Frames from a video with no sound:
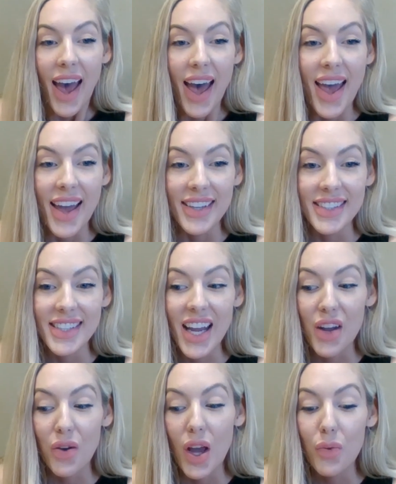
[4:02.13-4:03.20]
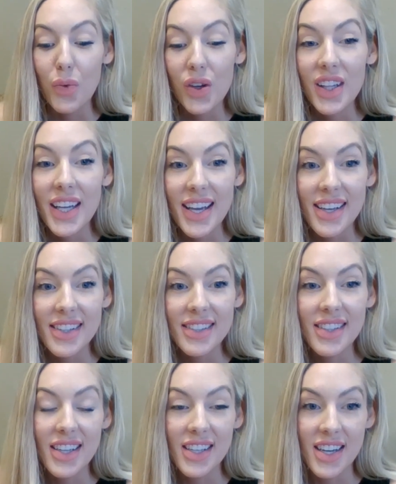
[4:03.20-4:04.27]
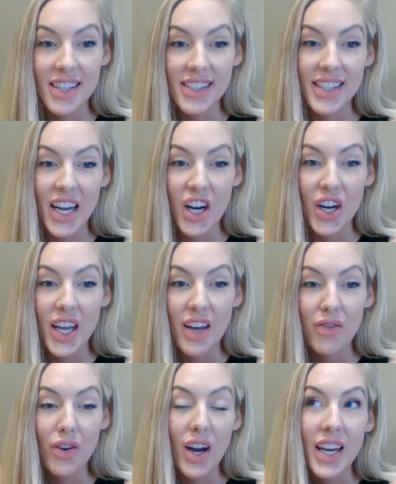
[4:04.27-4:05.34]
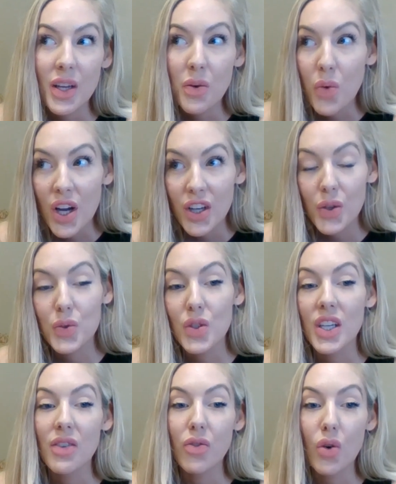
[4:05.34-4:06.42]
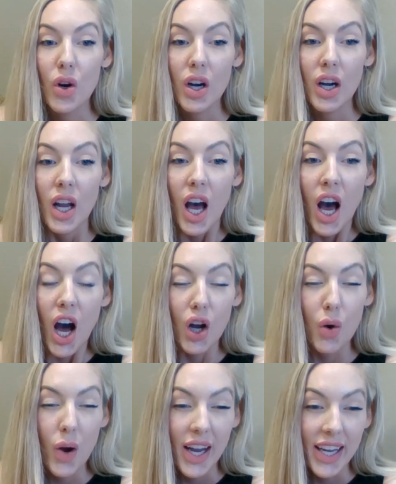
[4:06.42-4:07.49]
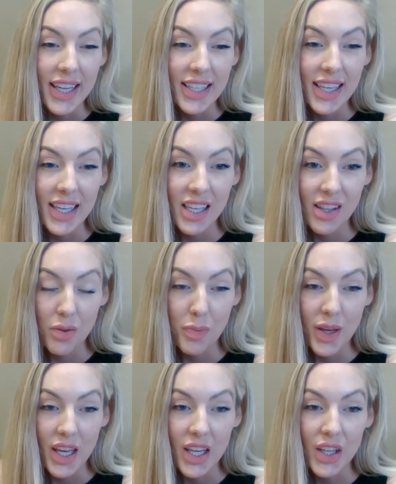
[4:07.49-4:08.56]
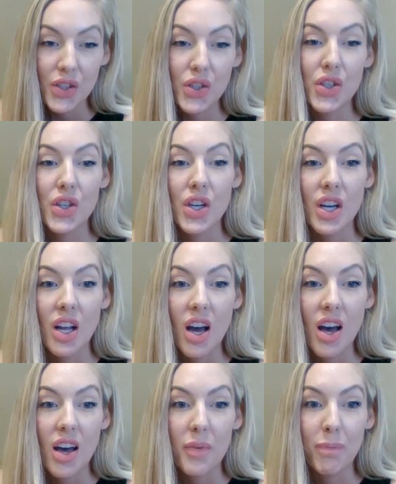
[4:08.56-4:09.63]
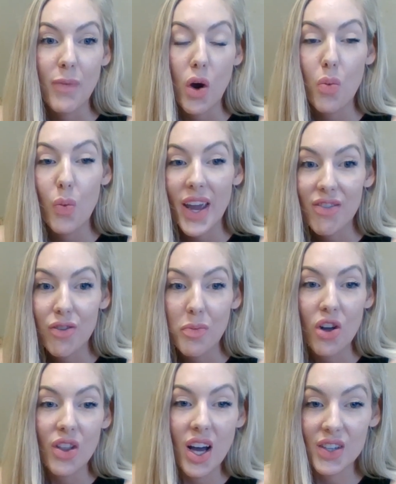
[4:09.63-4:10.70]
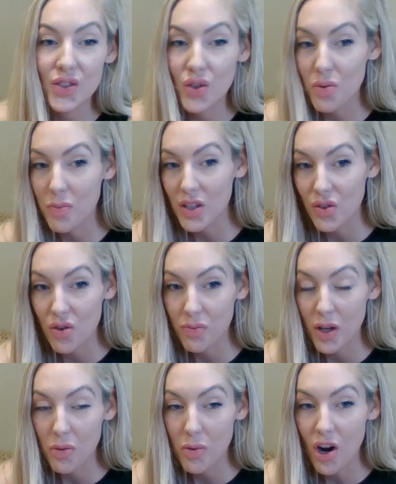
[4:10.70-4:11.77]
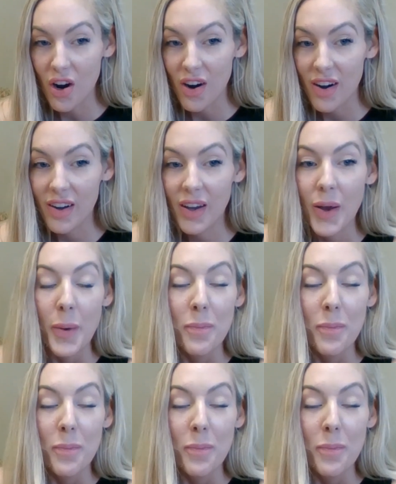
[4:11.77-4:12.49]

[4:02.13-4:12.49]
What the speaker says: And it really is a nice area for anyone who's looking for a quiet end of the beach, away from all the hustle and bustle of Pier Park,